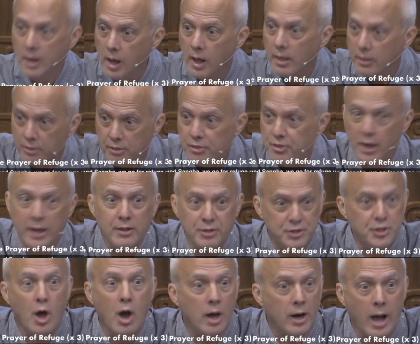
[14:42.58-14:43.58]
They
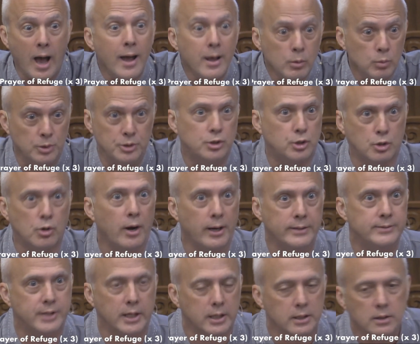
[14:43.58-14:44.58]
thought I was
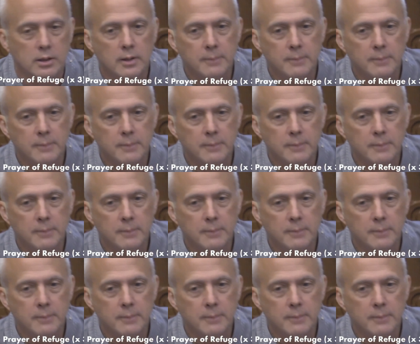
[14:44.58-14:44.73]
crazy.